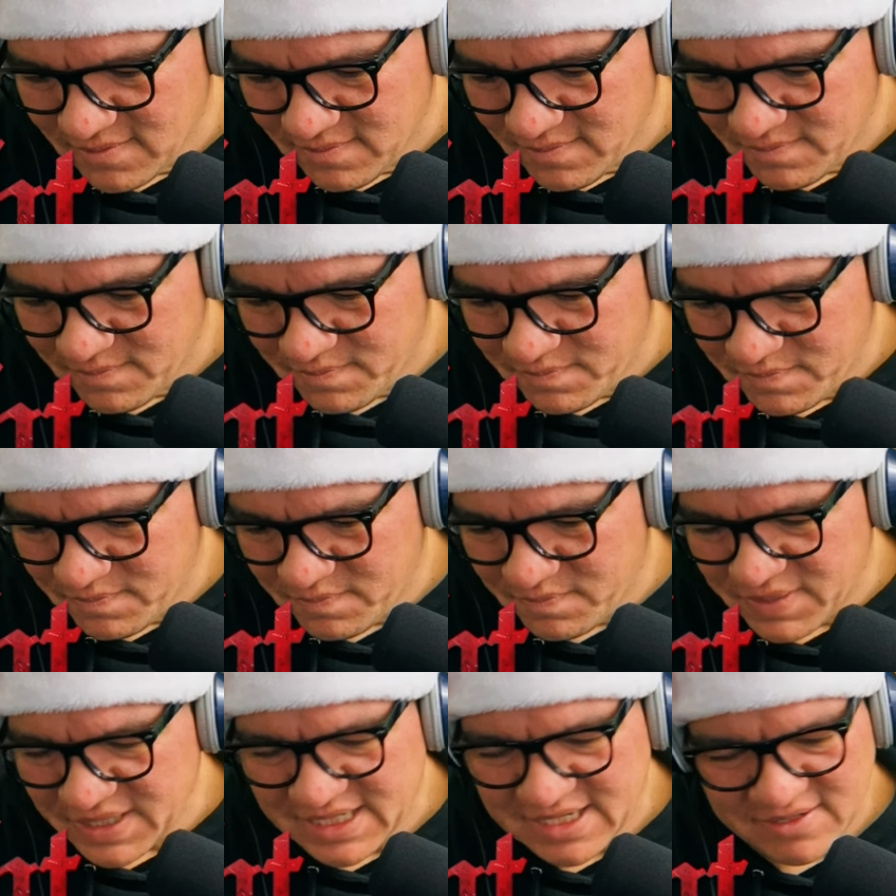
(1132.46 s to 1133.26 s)

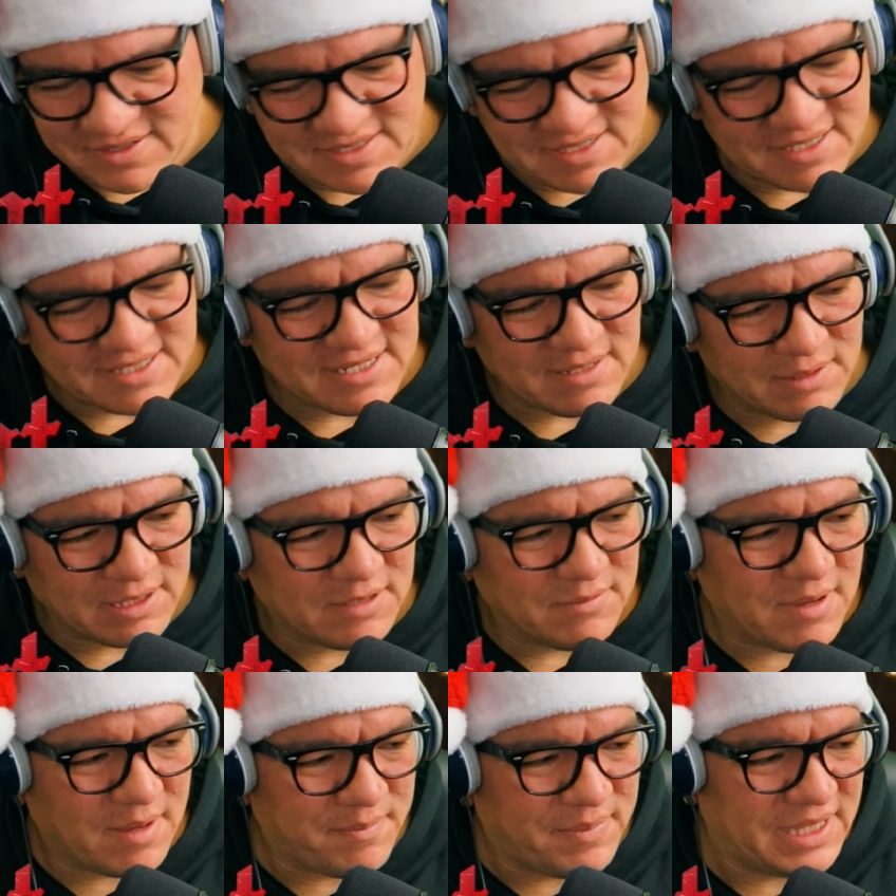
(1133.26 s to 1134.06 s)
there's just something
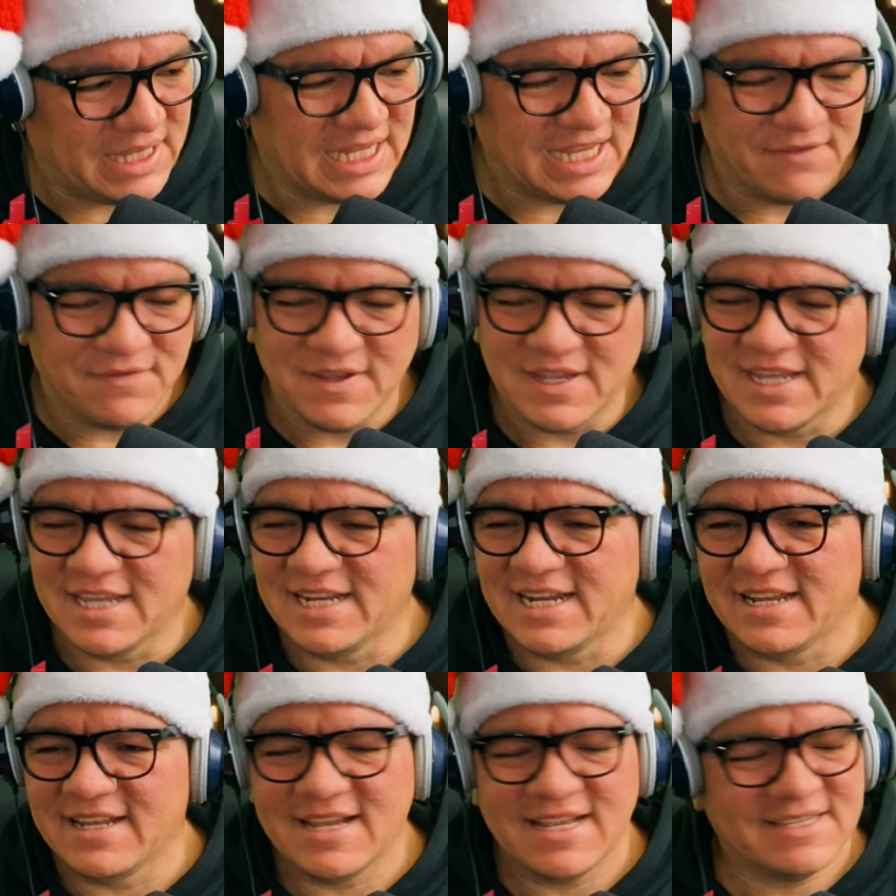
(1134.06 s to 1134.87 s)
about believing in
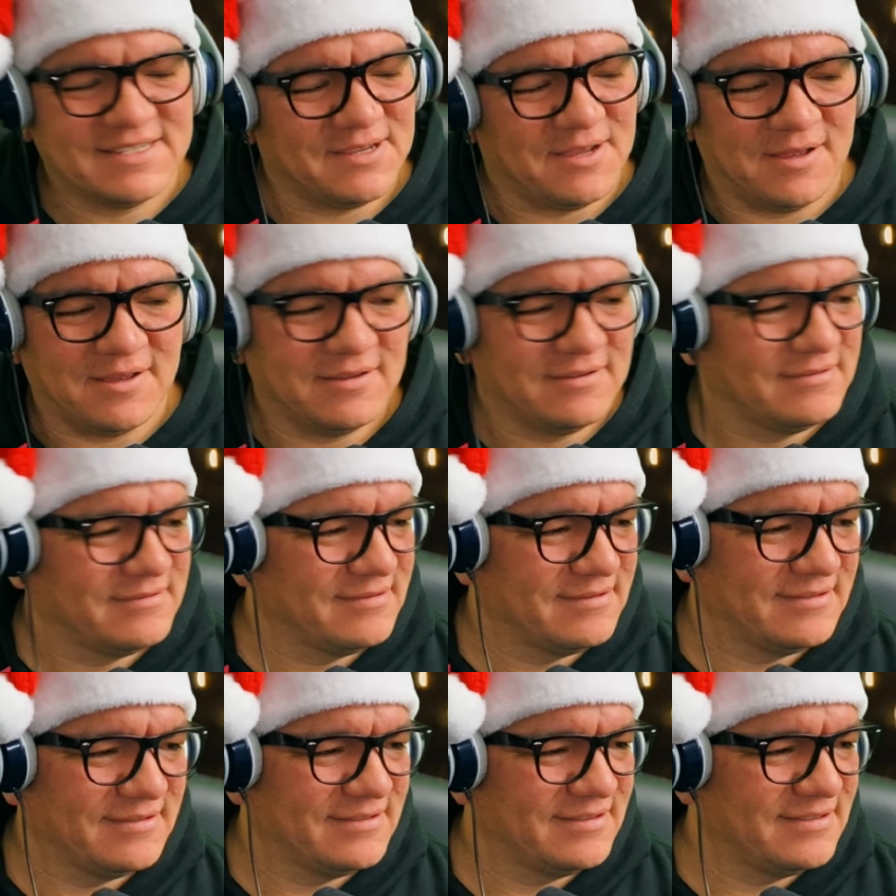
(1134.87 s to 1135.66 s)
it. That's all.
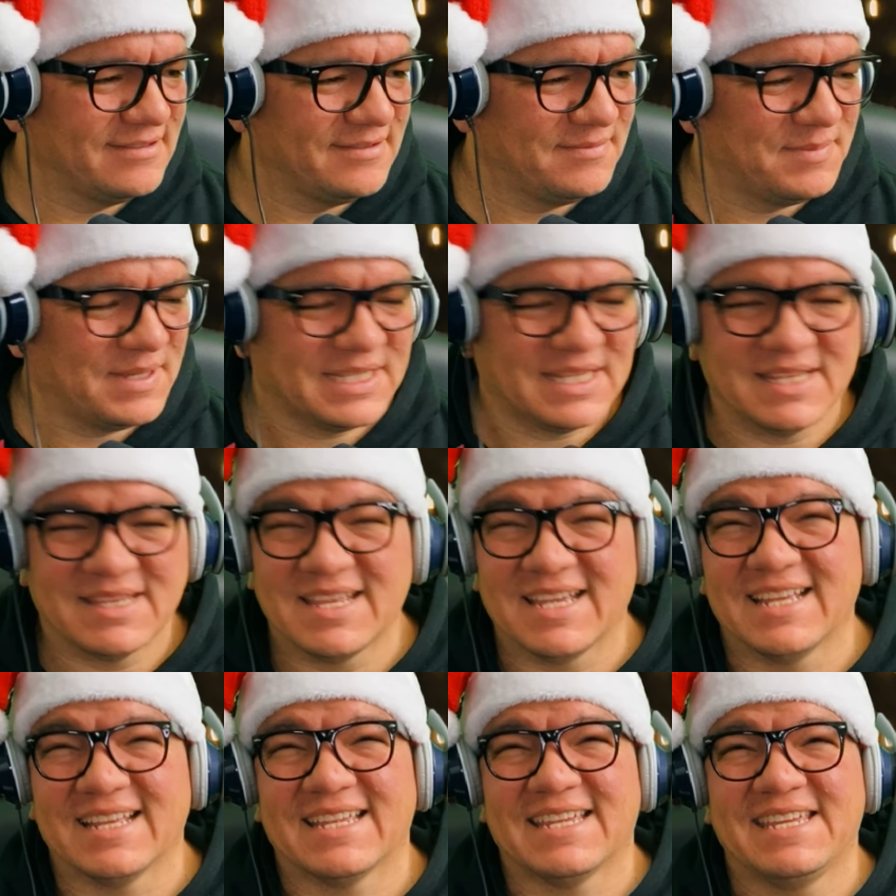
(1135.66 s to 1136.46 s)
But
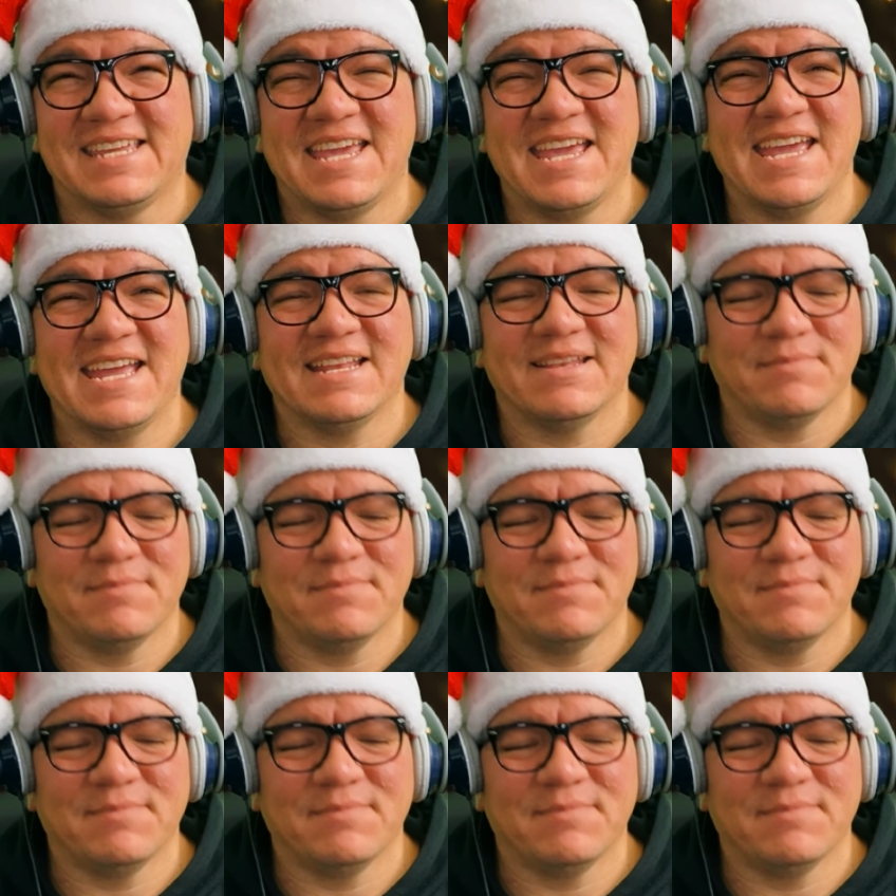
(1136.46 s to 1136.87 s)
the kid being